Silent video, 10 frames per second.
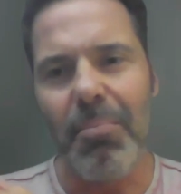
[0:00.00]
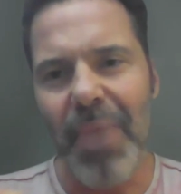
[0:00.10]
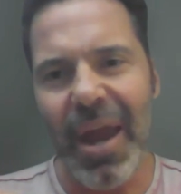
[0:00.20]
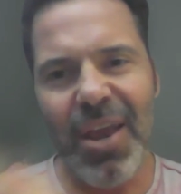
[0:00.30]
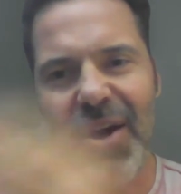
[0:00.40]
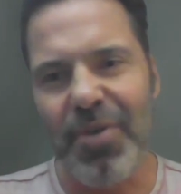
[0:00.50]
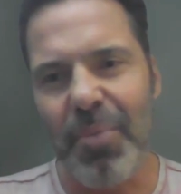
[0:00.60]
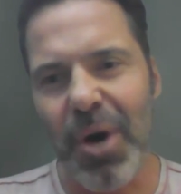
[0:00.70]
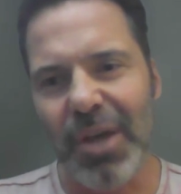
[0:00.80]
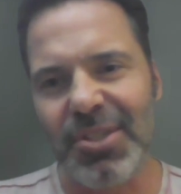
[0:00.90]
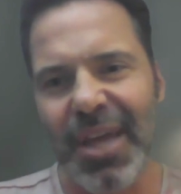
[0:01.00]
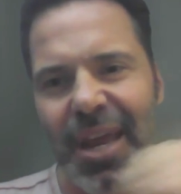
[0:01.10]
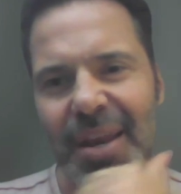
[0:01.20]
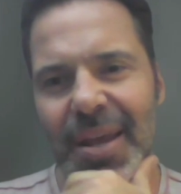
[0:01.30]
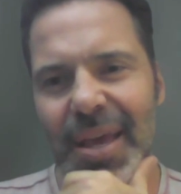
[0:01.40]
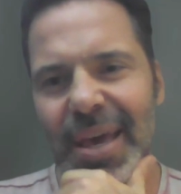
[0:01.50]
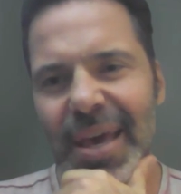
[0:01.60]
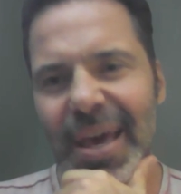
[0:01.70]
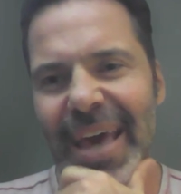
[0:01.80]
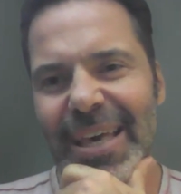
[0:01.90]
Many of the Boston
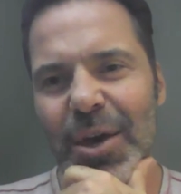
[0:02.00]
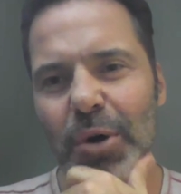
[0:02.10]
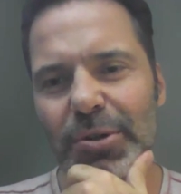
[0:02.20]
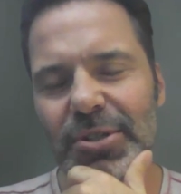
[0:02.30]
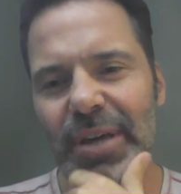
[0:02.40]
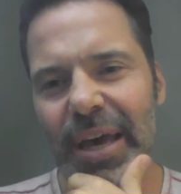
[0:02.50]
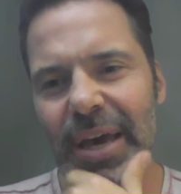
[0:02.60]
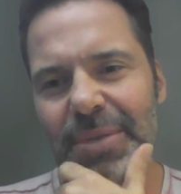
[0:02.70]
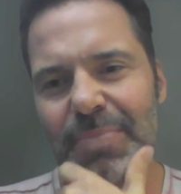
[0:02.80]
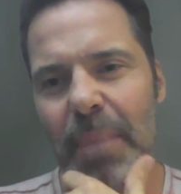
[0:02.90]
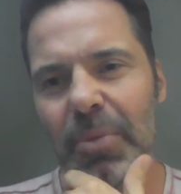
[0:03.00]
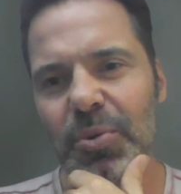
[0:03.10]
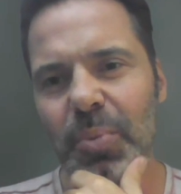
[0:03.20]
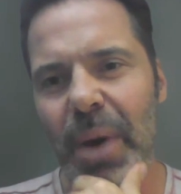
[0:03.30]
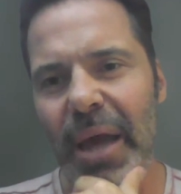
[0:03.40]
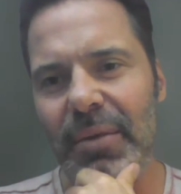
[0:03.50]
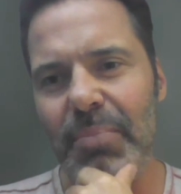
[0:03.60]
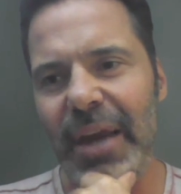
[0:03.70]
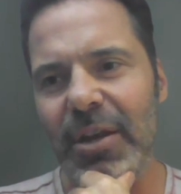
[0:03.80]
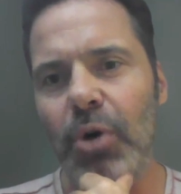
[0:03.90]
EOS members might
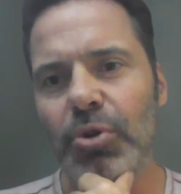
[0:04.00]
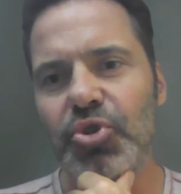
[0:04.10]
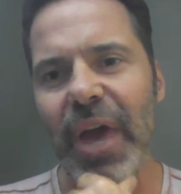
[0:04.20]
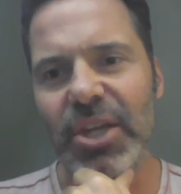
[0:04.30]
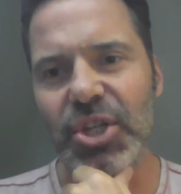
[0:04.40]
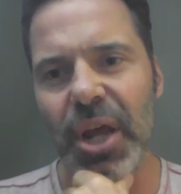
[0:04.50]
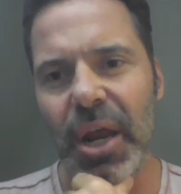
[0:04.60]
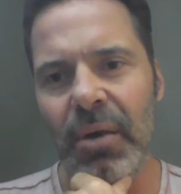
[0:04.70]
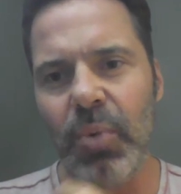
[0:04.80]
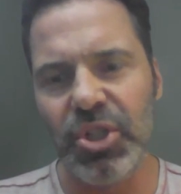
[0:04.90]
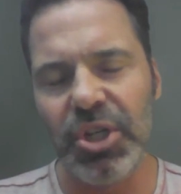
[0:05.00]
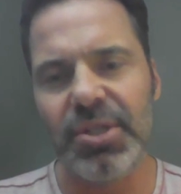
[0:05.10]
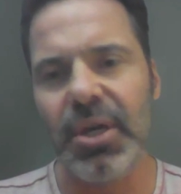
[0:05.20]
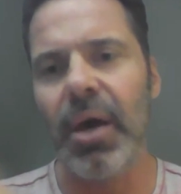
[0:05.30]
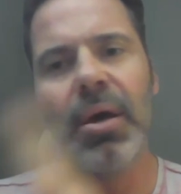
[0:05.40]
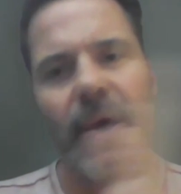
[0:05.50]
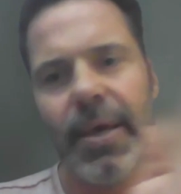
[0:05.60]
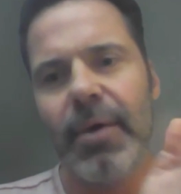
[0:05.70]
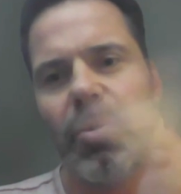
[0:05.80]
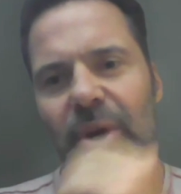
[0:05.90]
know Traction, which
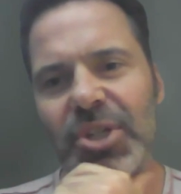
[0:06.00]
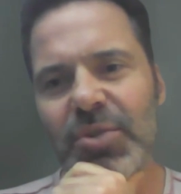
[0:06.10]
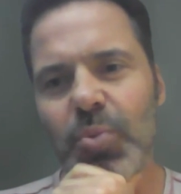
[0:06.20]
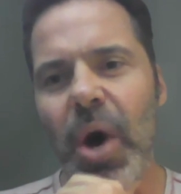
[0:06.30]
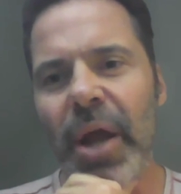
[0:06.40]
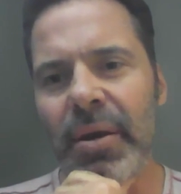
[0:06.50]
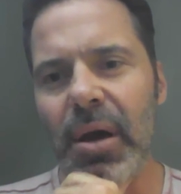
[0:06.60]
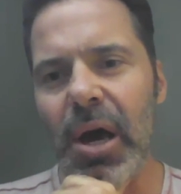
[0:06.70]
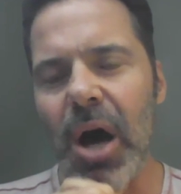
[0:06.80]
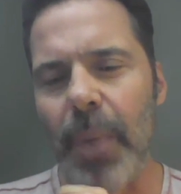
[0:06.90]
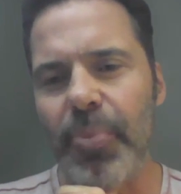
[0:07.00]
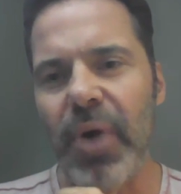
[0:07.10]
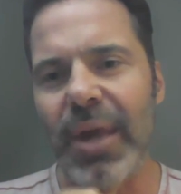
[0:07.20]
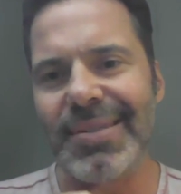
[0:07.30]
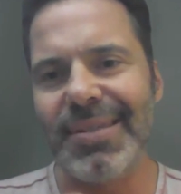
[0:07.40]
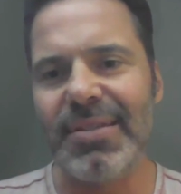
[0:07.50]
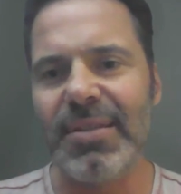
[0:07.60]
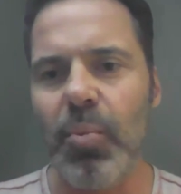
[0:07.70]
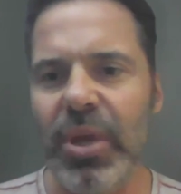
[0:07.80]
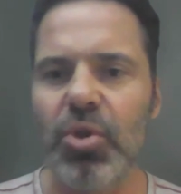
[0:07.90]
is one operating
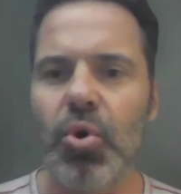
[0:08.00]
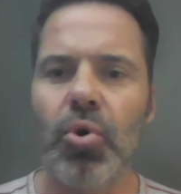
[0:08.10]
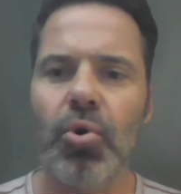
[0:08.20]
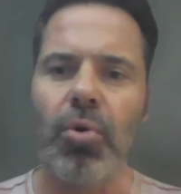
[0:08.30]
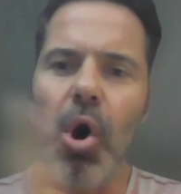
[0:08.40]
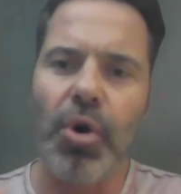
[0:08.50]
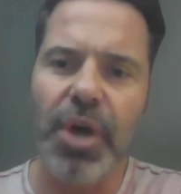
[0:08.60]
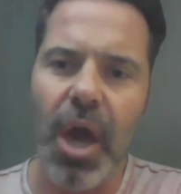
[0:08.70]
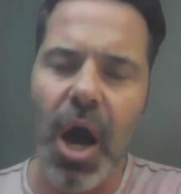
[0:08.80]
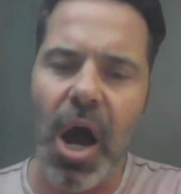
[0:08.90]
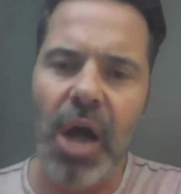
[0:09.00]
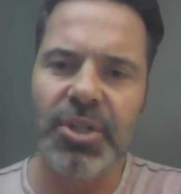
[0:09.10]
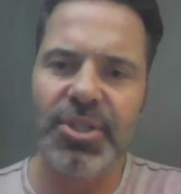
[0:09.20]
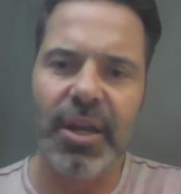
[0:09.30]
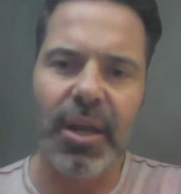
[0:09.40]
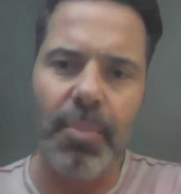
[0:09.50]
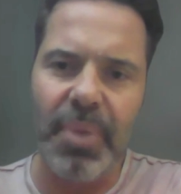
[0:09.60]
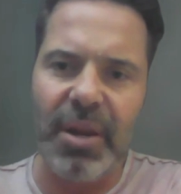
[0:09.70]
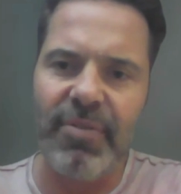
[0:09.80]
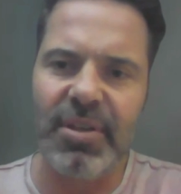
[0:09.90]
system. We do OKRs and a
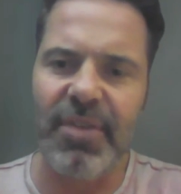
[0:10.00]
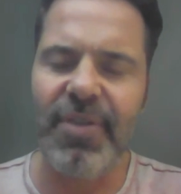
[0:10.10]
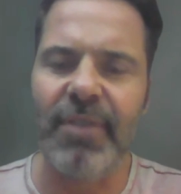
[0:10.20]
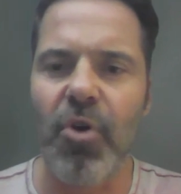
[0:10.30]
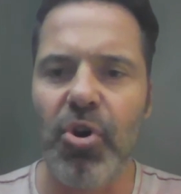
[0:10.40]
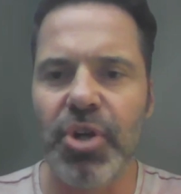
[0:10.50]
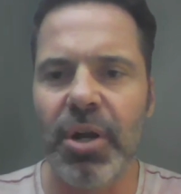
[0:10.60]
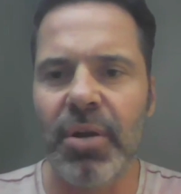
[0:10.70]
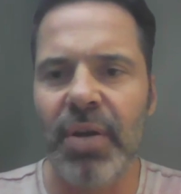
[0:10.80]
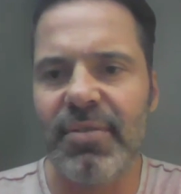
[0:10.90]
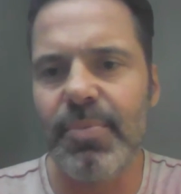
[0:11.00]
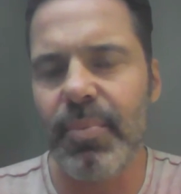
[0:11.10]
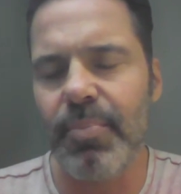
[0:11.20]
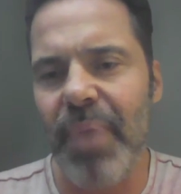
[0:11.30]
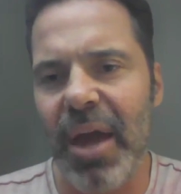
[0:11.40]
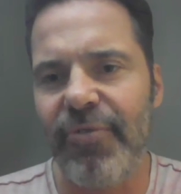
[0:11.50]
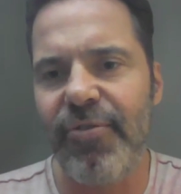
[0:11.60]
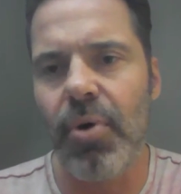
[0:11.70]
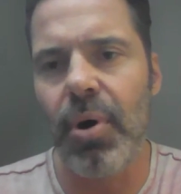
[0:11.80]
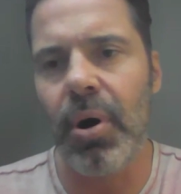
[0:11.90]
bit of a different version that's better
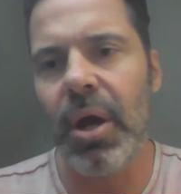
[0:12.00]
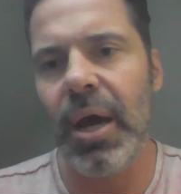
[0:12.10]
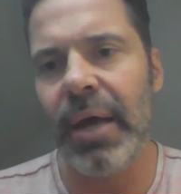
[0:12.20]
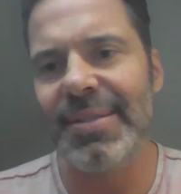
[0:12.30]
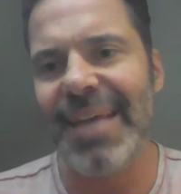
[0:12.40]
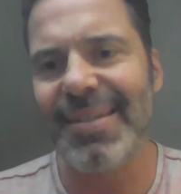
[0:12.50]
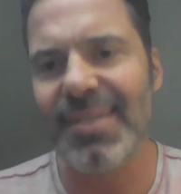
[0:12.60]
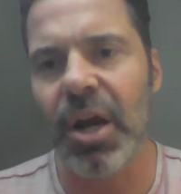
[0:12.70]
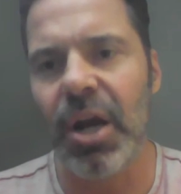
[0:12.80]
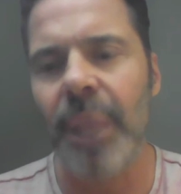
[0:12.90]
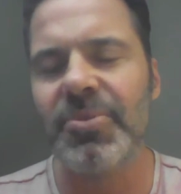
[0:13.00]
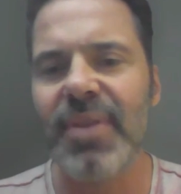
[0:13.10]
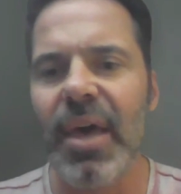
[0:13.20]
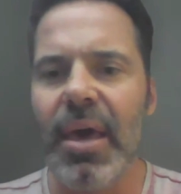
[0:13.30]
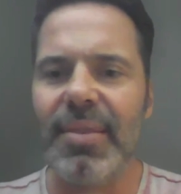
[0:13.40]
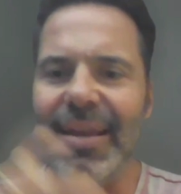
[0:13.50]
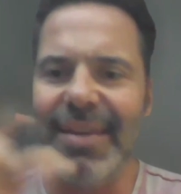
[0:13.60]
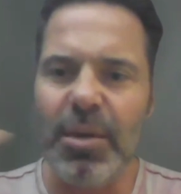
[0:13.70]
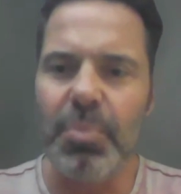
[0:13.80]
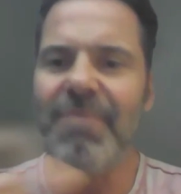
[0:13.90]
for tech startups that
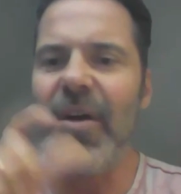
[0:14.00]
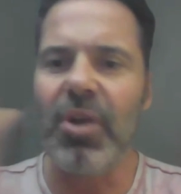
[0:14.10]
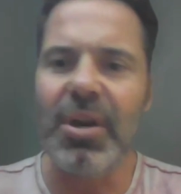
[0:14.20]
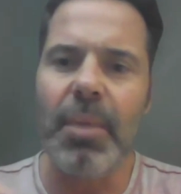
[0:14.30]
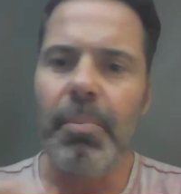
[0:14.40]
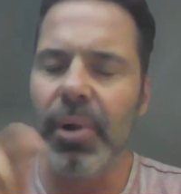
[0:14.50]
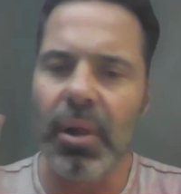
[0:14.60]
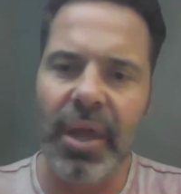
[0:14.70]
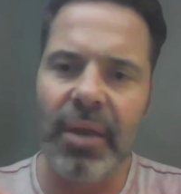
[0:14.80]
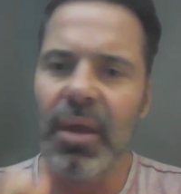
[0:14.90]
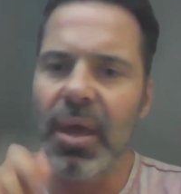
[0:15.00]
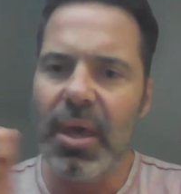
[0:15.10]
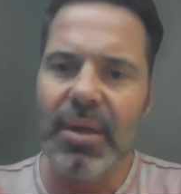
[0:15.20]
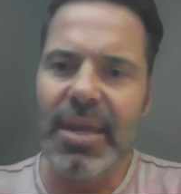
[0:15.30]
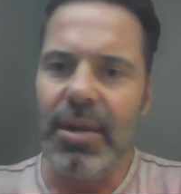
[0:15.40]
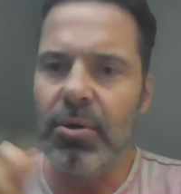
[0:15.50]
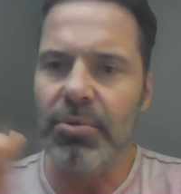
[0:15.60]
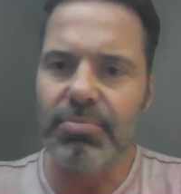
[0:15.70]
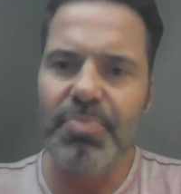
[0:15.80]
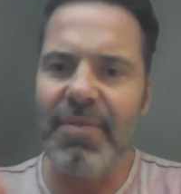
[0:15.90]
need to be very nimble and need to
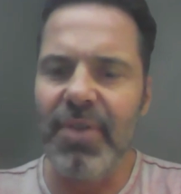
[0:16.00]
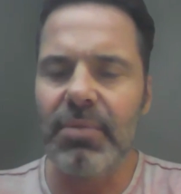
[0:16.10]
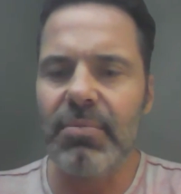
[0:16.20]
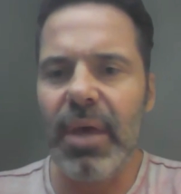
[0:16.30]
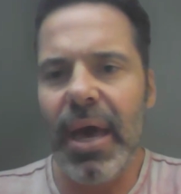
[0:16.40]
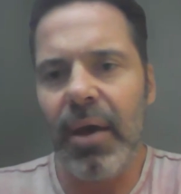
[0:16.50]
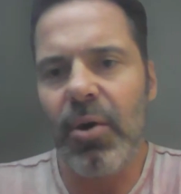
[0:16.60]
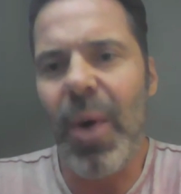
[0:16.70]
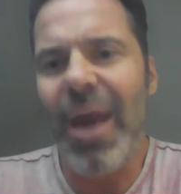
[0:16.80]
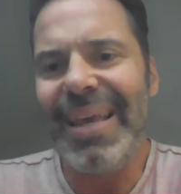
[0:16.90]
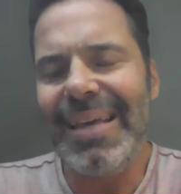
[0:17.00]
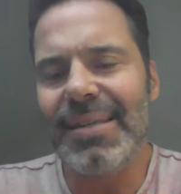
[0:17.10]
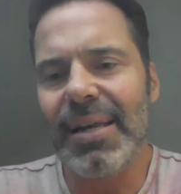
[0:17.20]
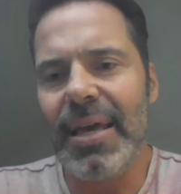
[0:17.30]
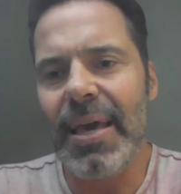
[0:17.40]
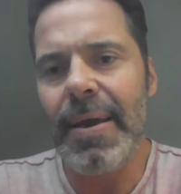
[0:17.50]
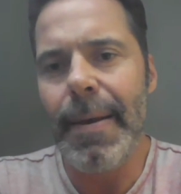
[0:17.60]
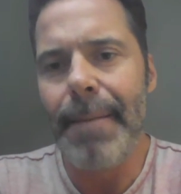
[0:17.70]
pivot quite easily.